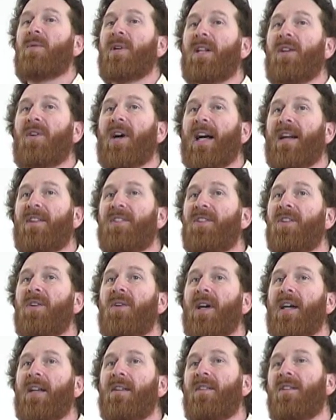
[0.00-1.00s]
We knew how to do
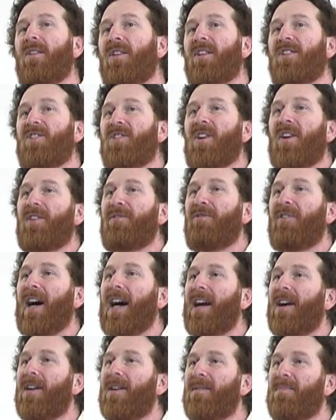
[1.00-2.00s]
it. You could start a
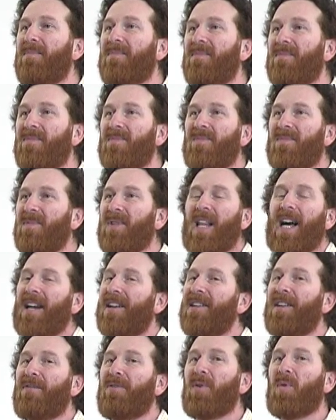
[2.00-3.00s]
fire a lot
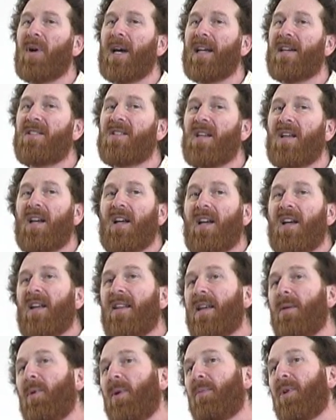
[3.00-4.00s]
of different ways.
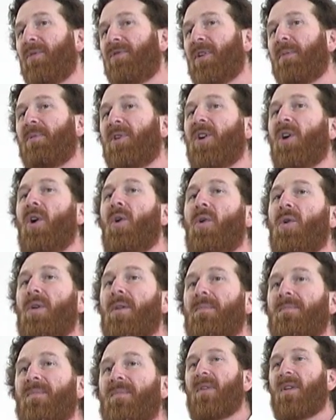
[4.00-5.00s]
Then we moved to
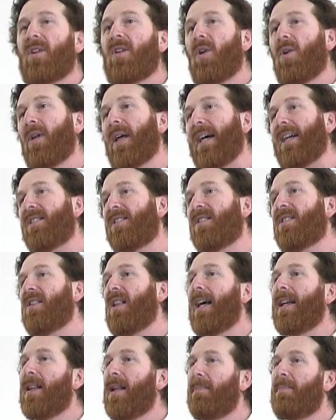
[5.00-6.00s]
coal. Coal has
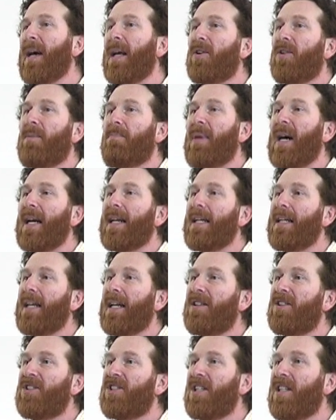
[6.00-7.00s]
slightly better embodied
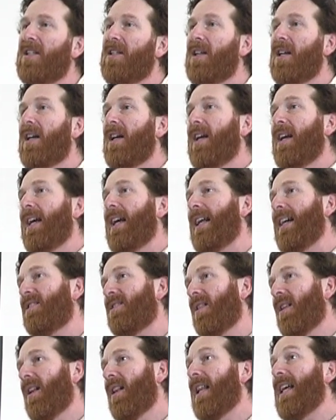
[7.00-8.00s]
energy. It has
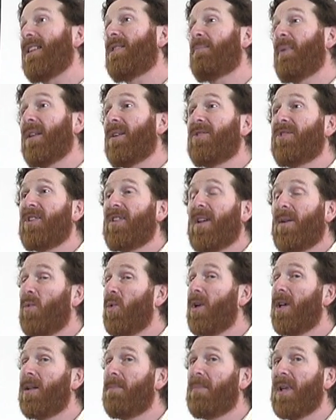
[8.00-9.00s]
a little less pollution than
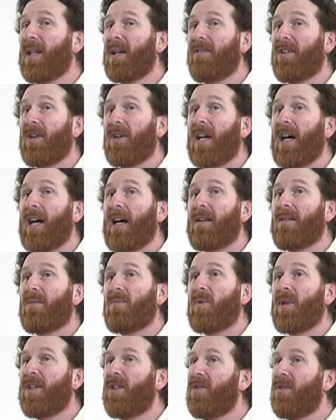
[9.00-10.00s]
wood, believe it or not.
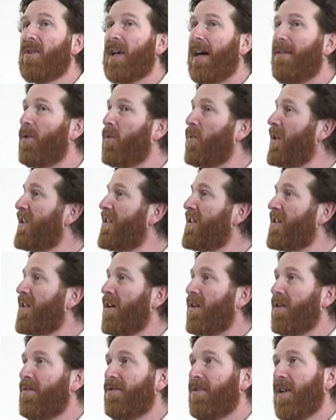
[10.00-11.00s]
When you have a wood
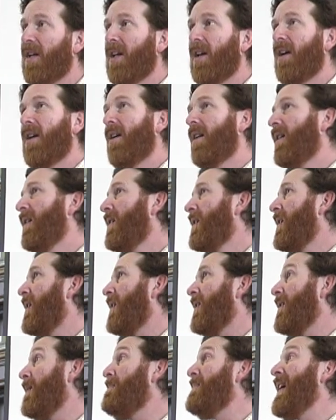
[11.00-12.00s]
stove,
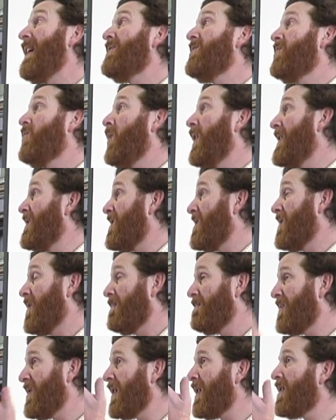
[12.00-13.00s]
the best ones,
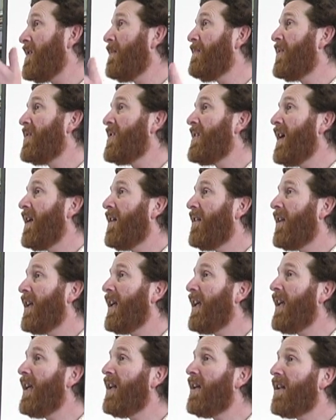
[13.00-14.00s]
60% of the
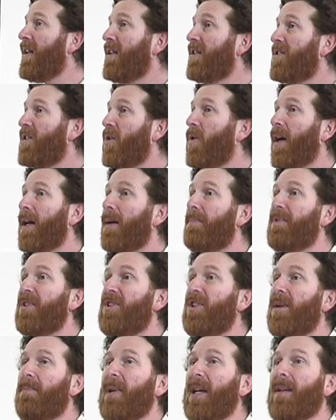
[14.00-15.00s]
heat is going up the
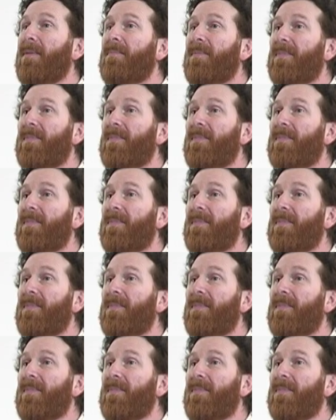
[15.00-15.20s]
chimney.